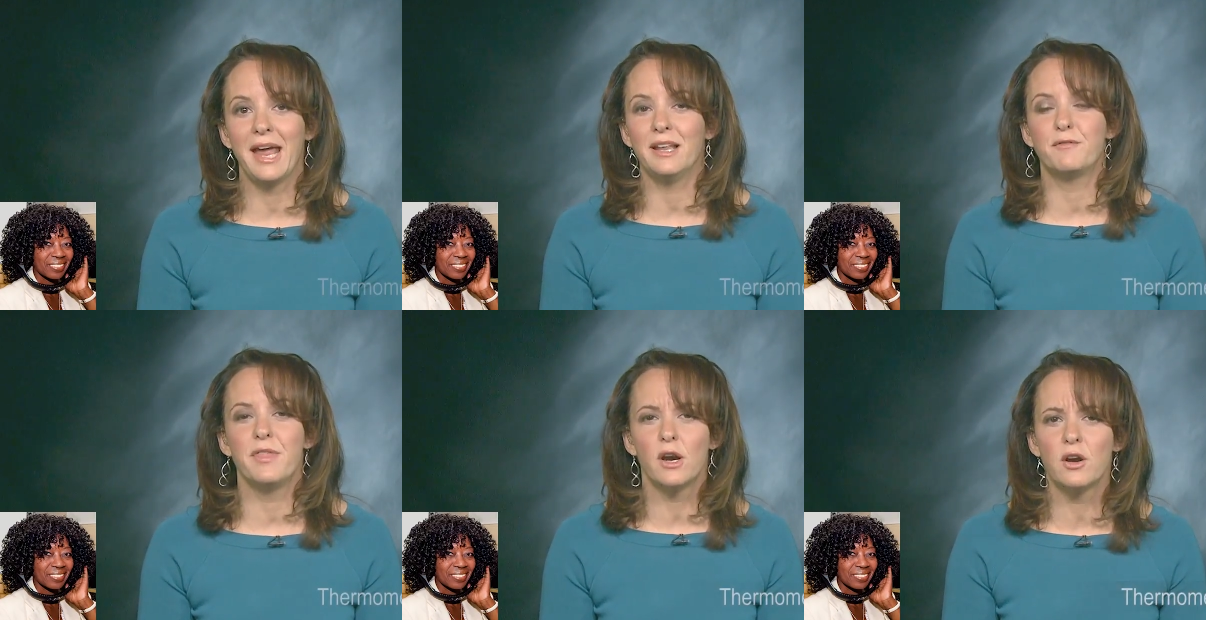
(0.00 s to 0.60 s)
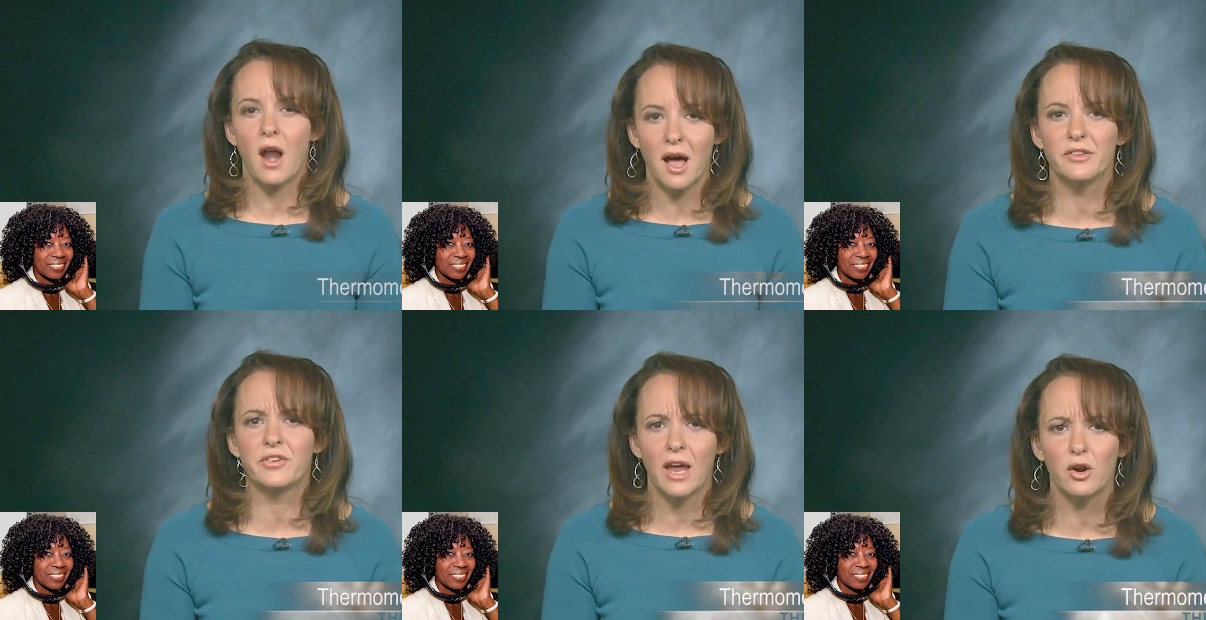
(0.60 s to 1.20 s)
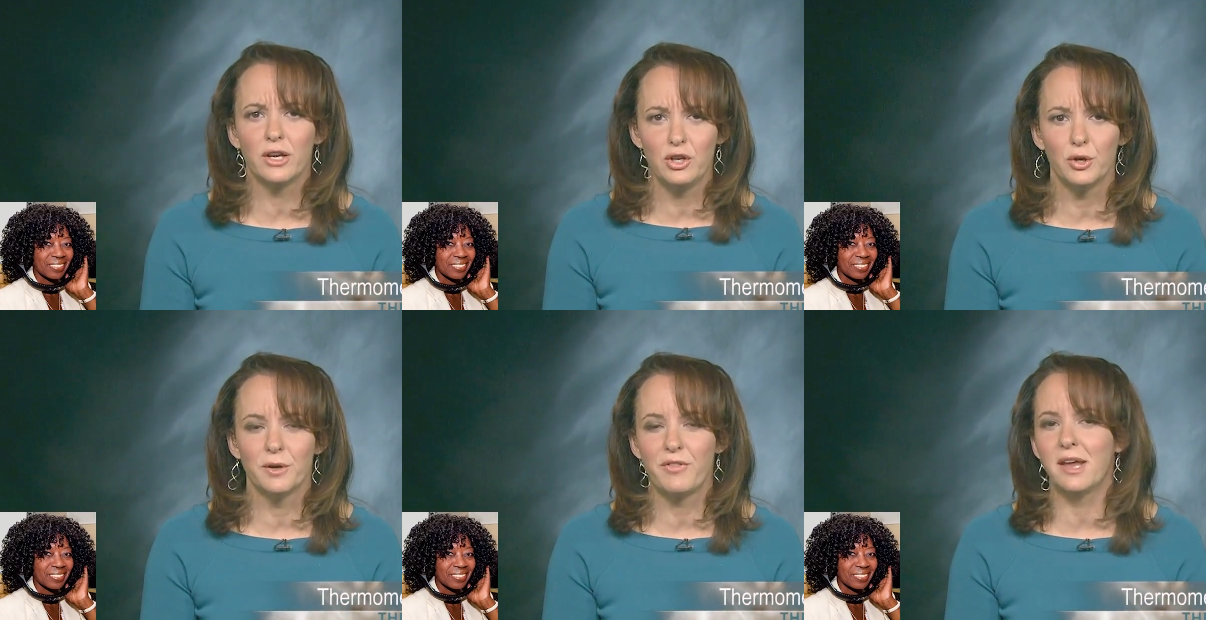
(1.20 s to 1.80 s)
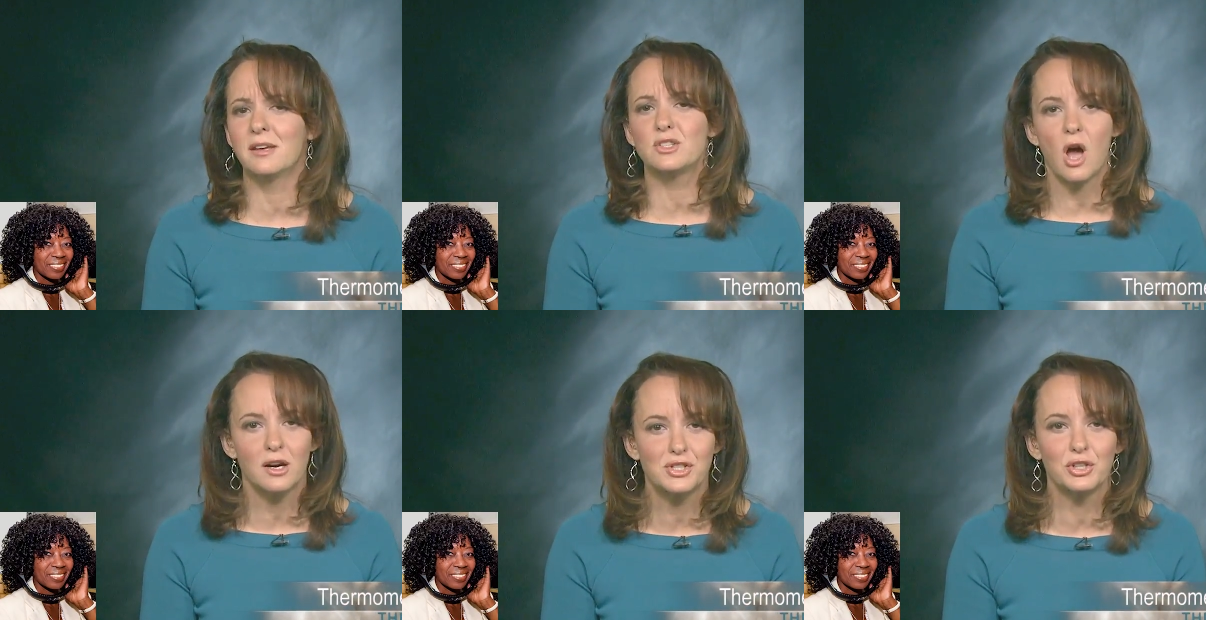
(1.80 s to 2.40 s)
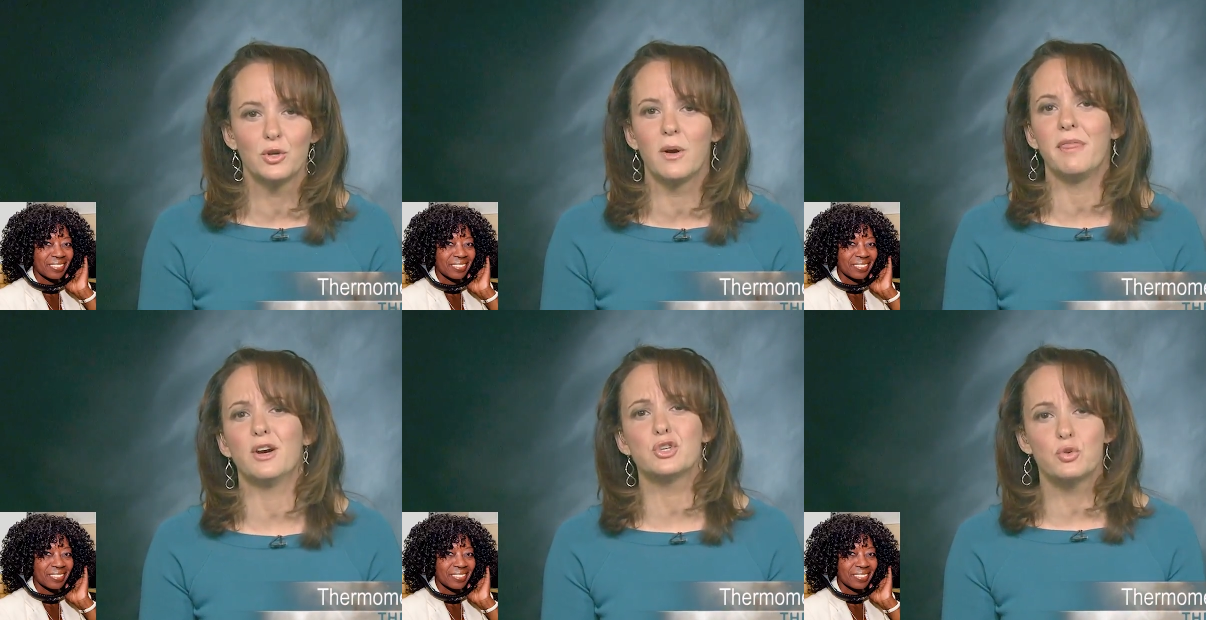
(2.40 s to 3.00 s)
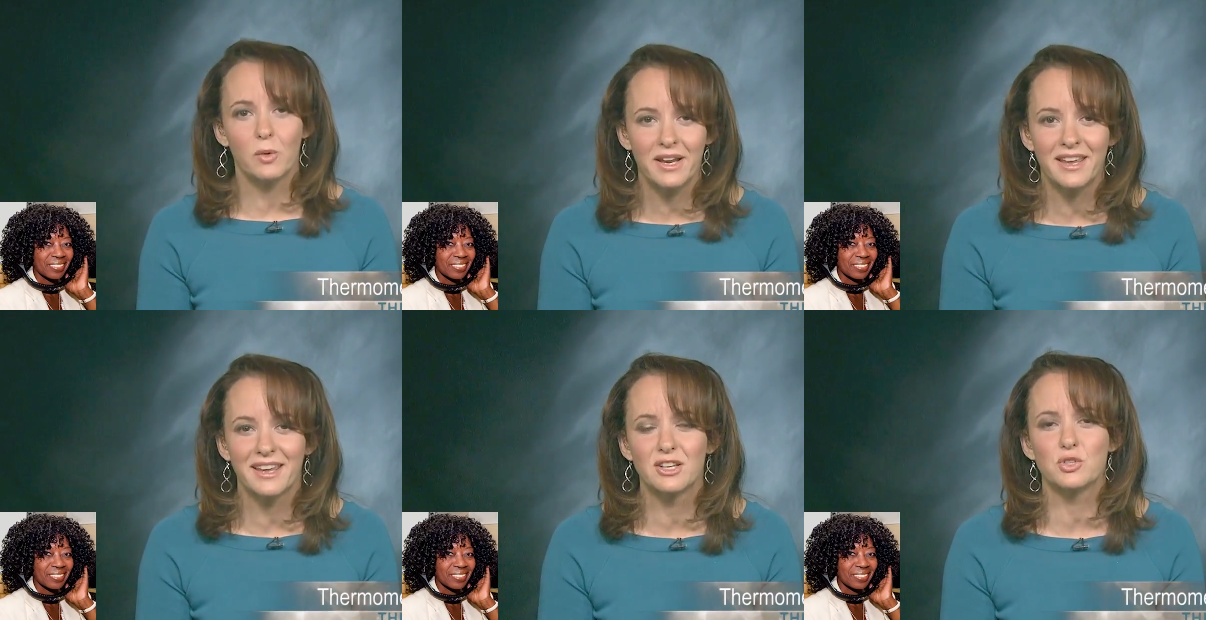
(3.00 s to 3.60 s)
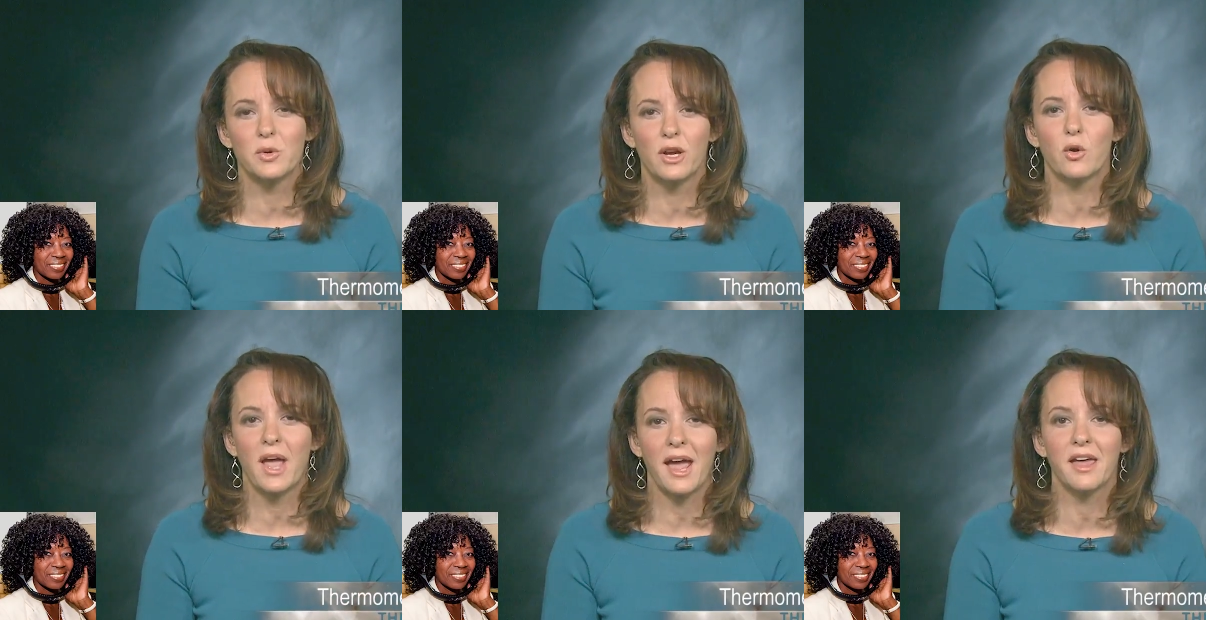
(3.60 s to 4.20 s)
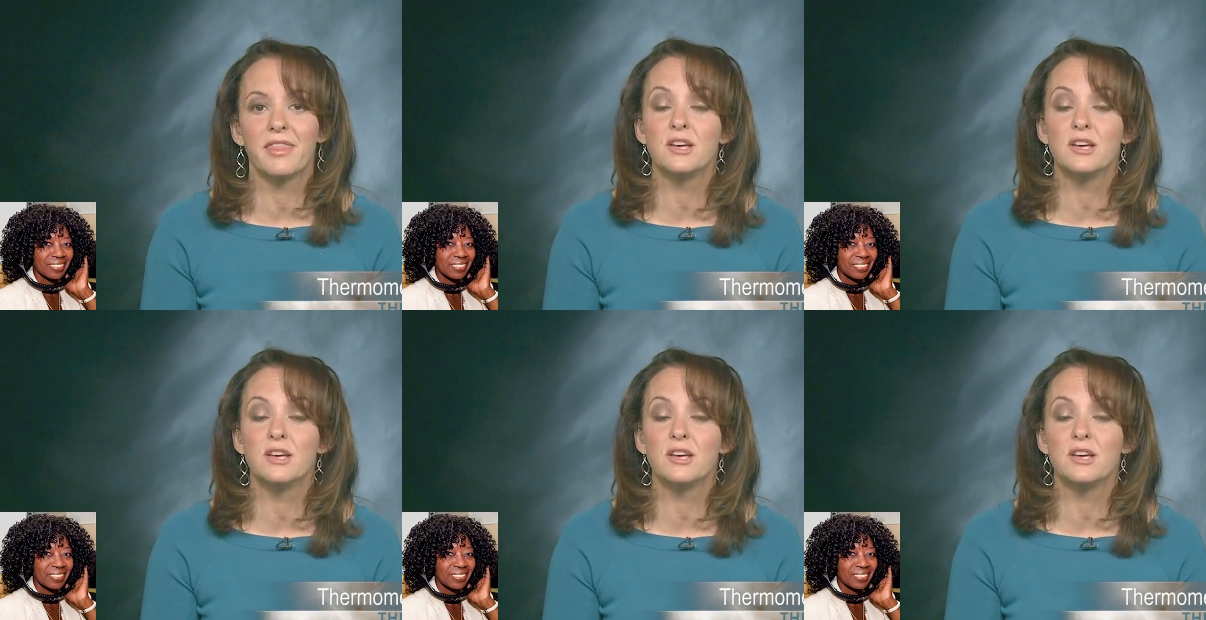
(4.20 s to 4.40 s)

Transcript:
Speaker 1: And if they're not scaring you, if they can talk to you and they're drinking and doing okay,